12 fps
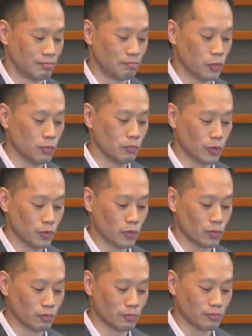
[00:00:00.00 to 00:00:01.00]
Boom, boom,
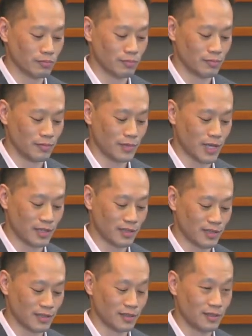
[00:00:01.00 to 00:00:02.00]
boom. Yes.